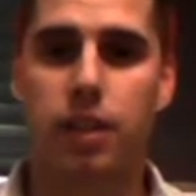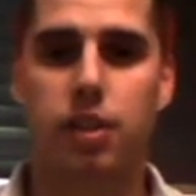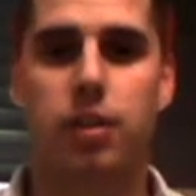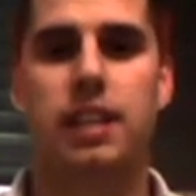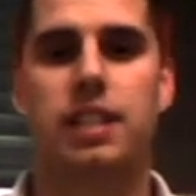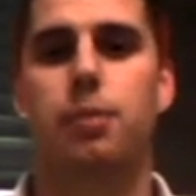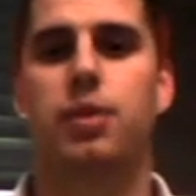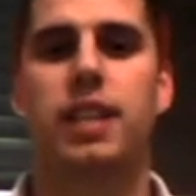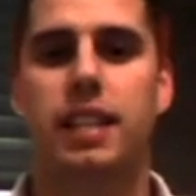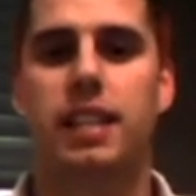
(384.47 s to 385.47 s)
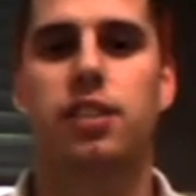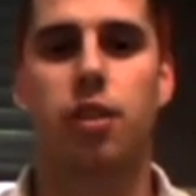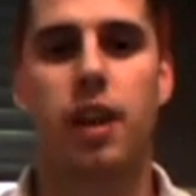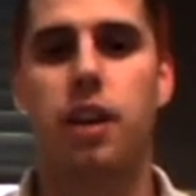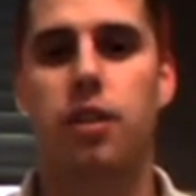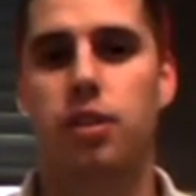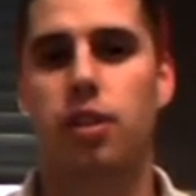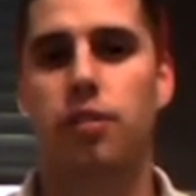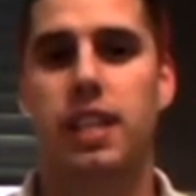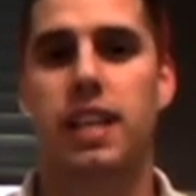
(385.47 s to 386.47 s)
So he has to protect his own house, and
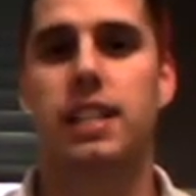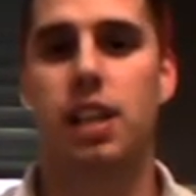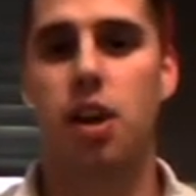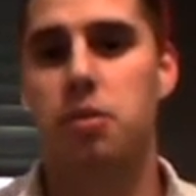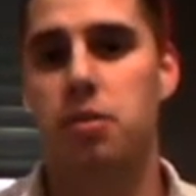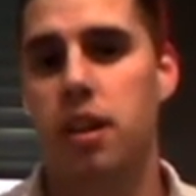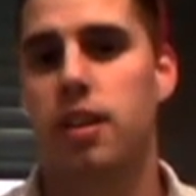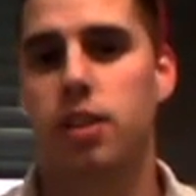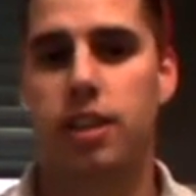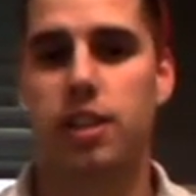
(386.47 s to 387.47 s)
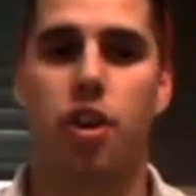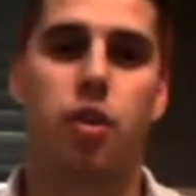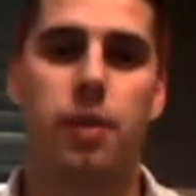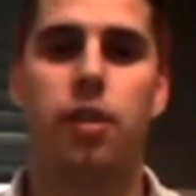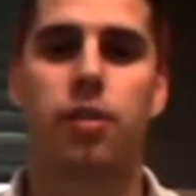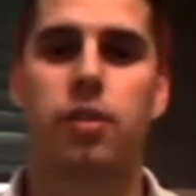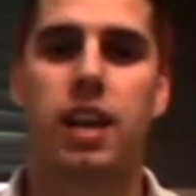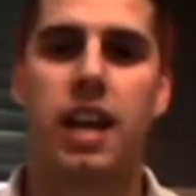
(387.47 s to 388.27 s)
obviously he's alone, so he's home alone.